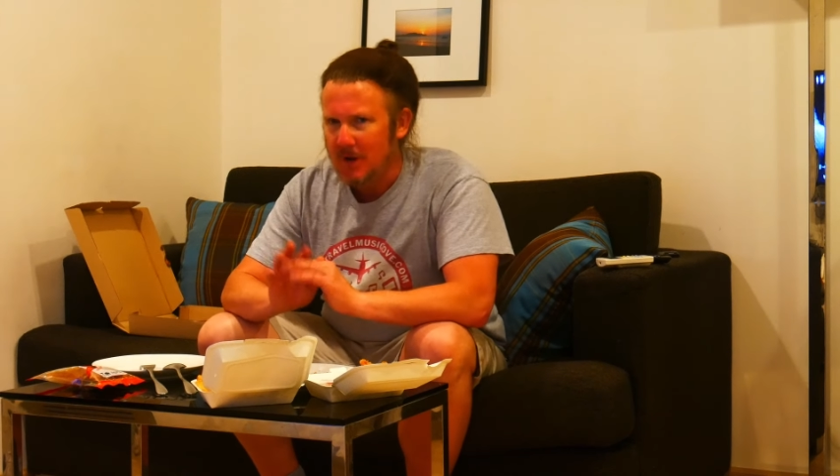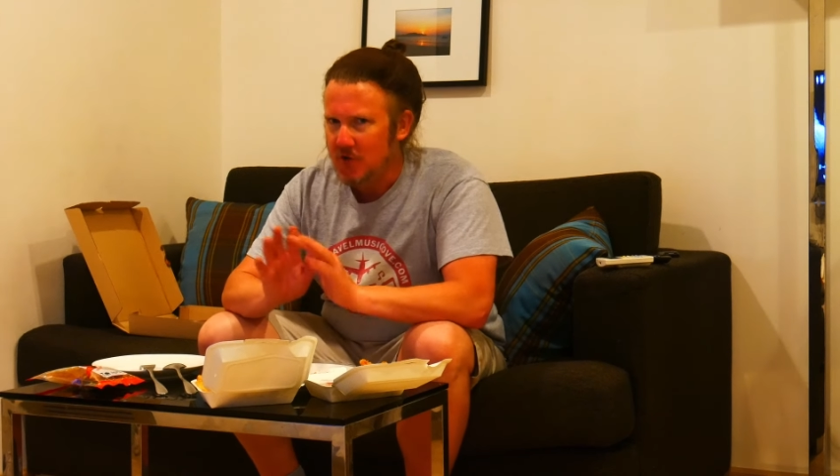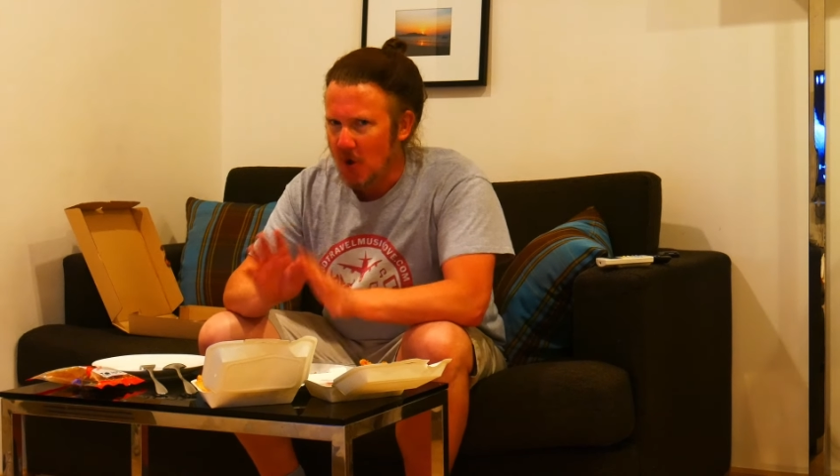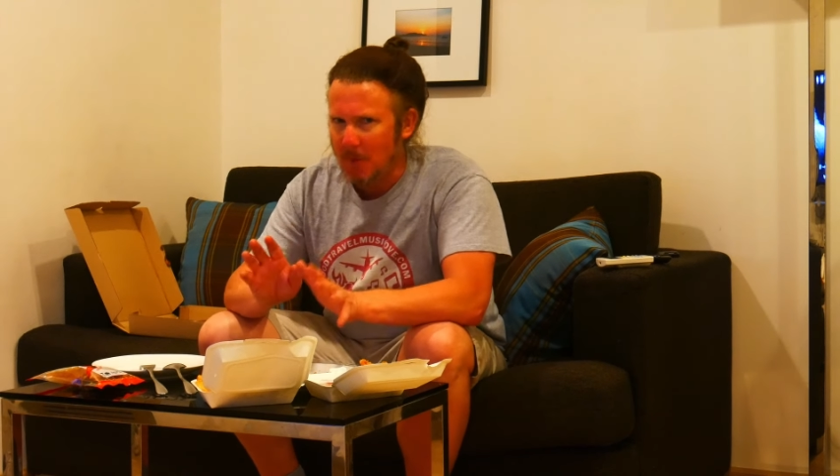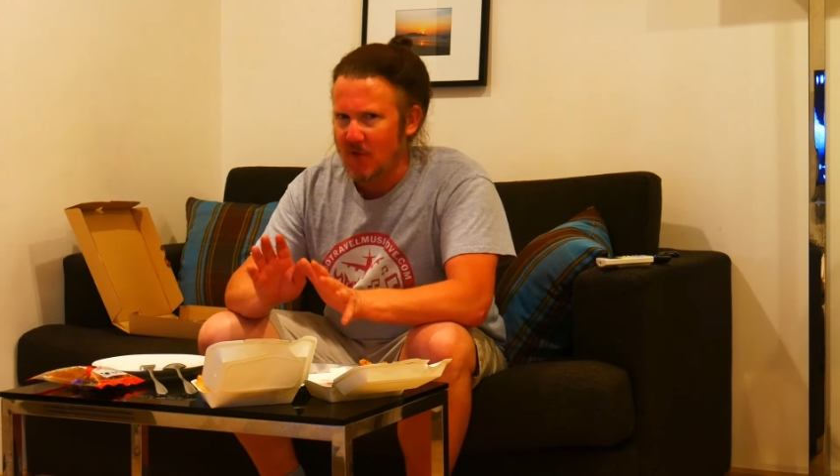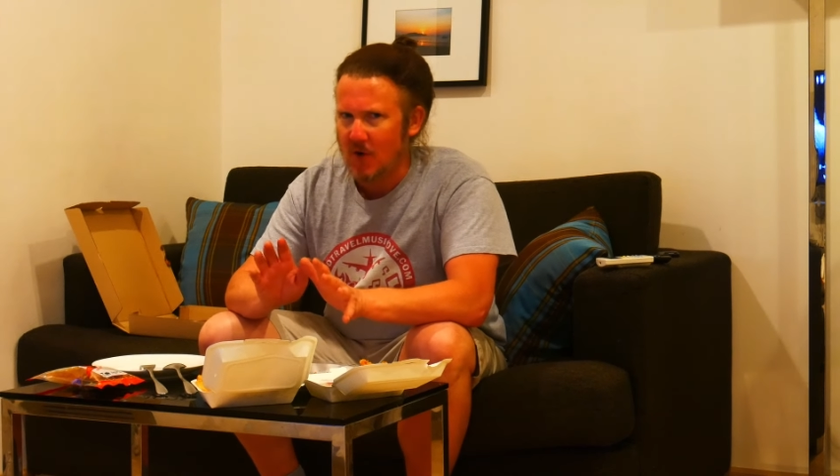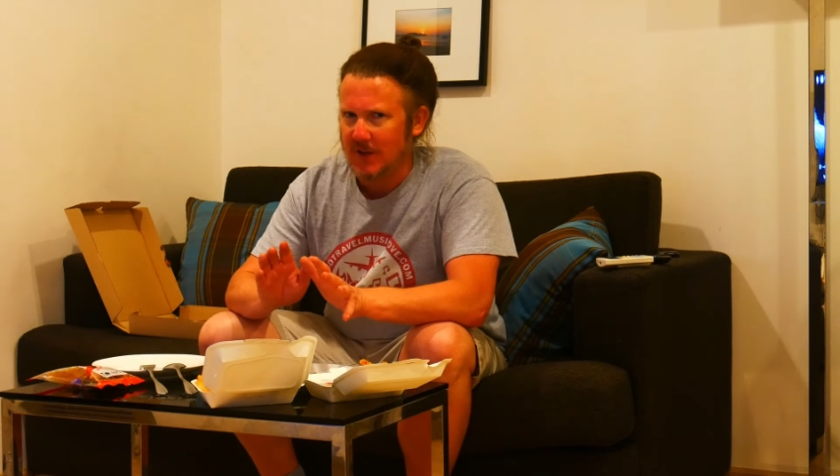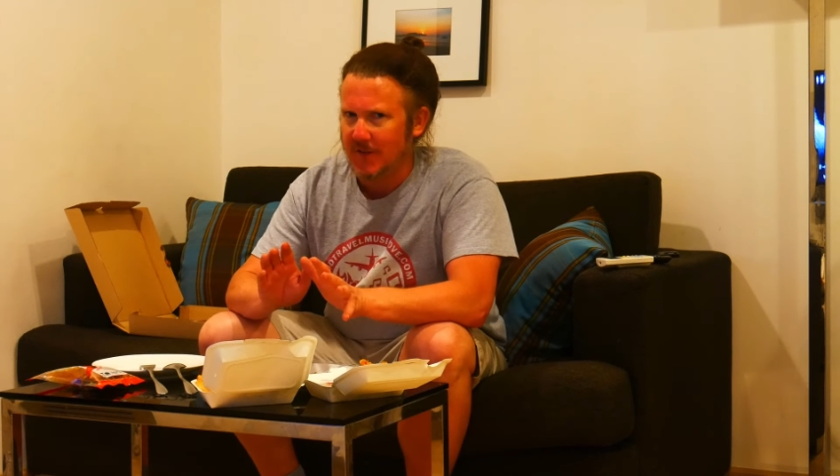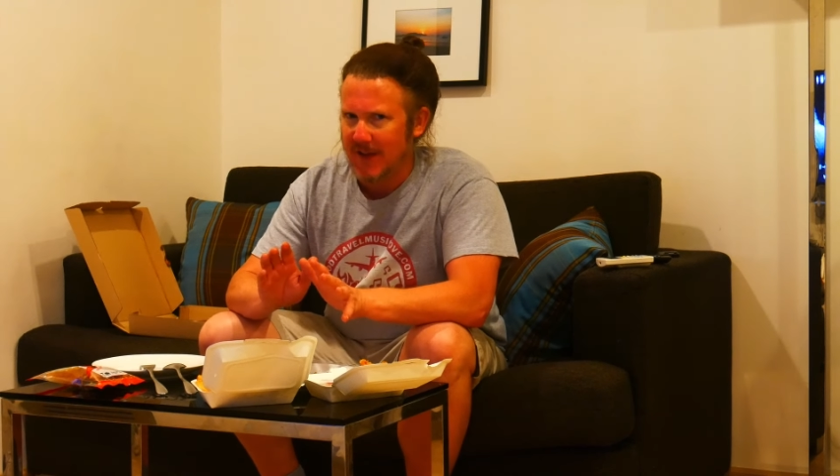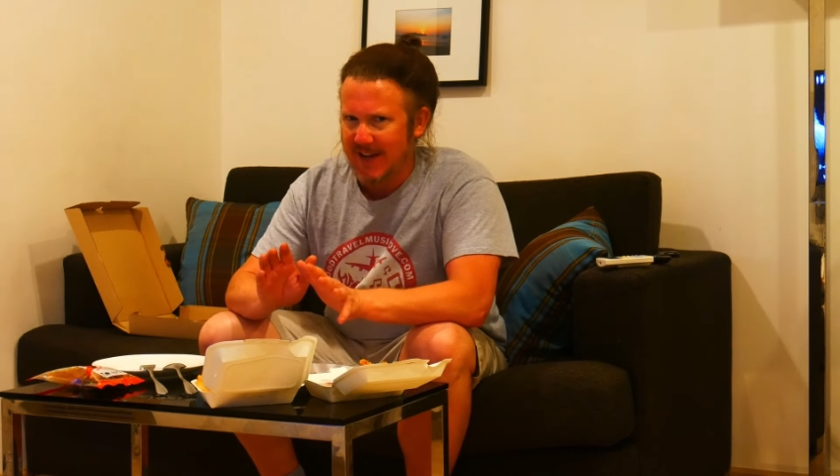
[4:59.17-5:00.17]
Not before I've
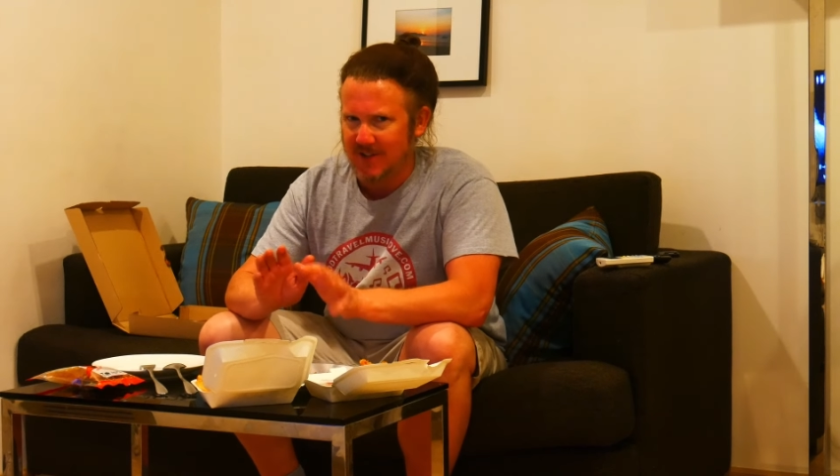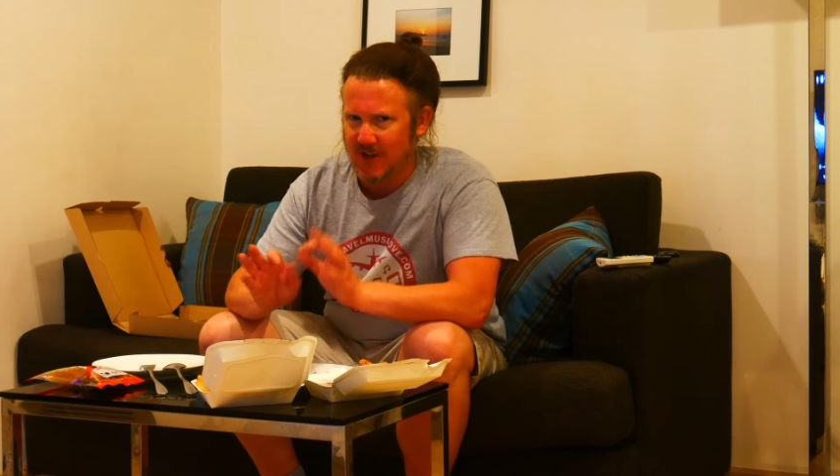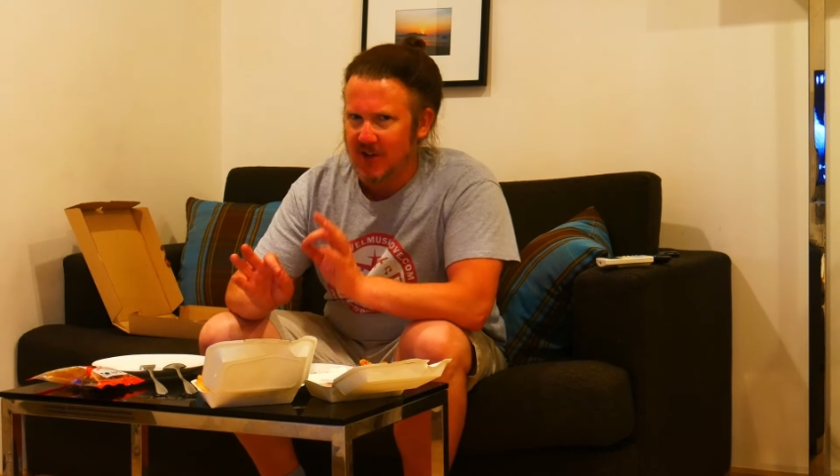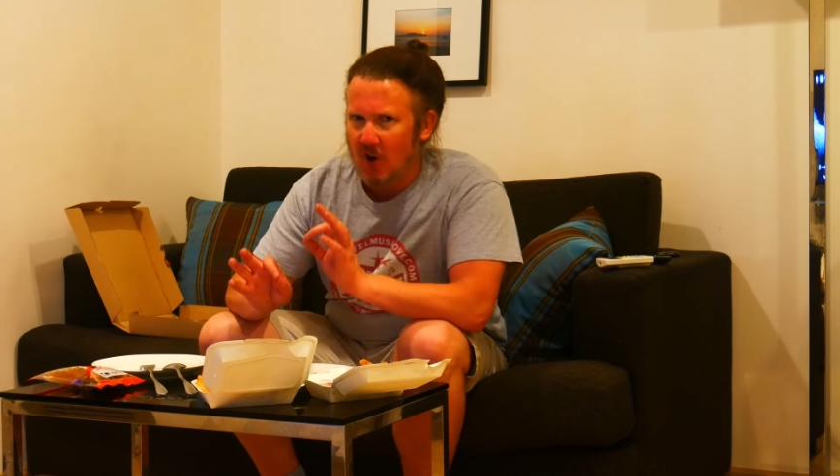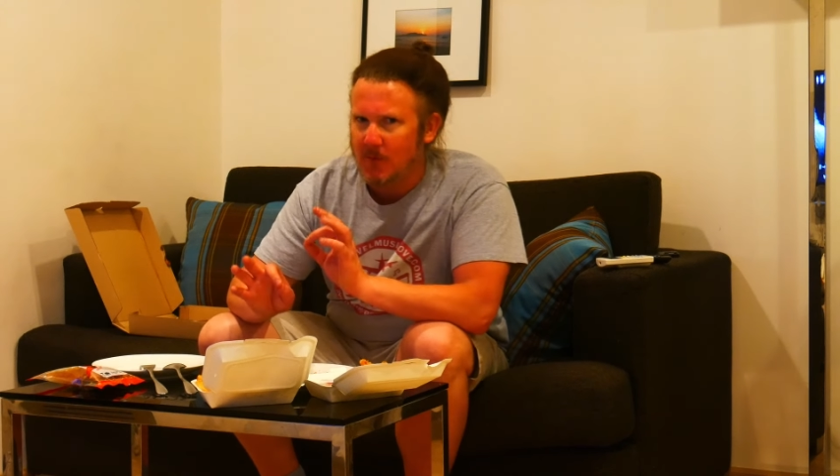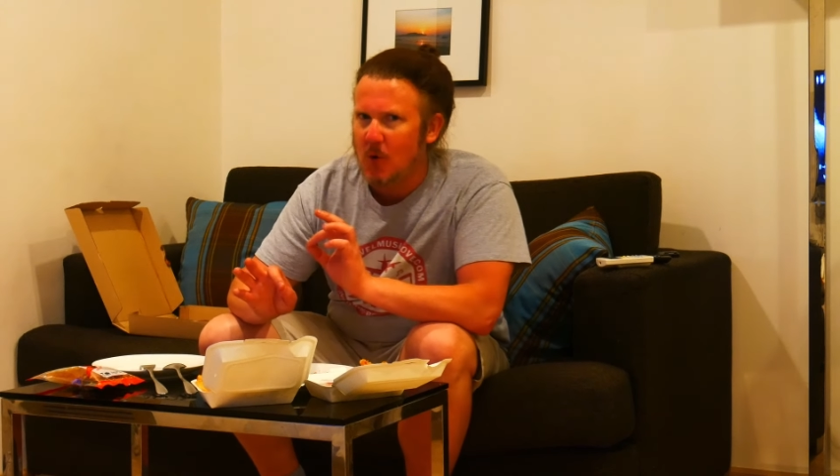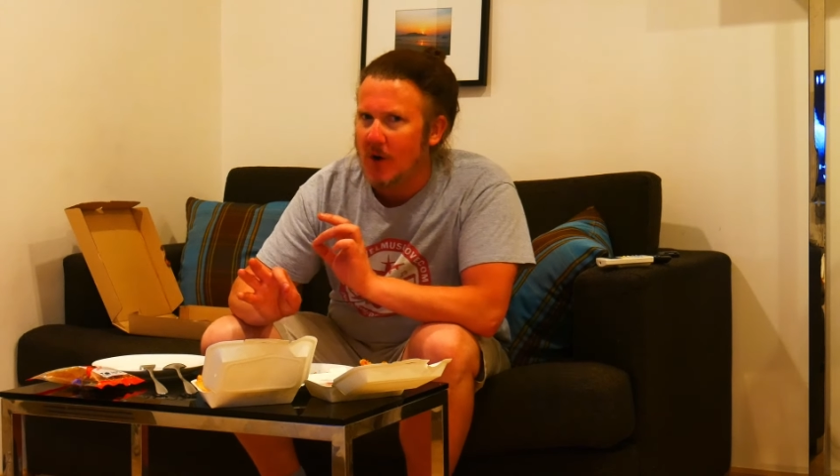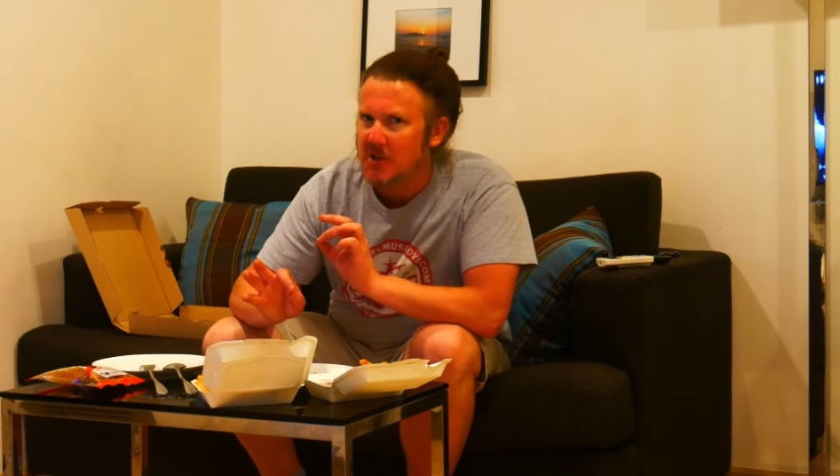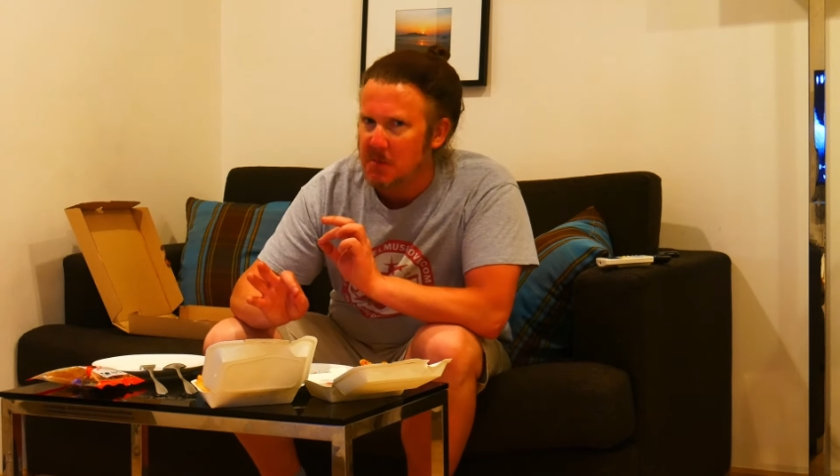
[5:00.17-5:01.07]
done the editing, I'm quite a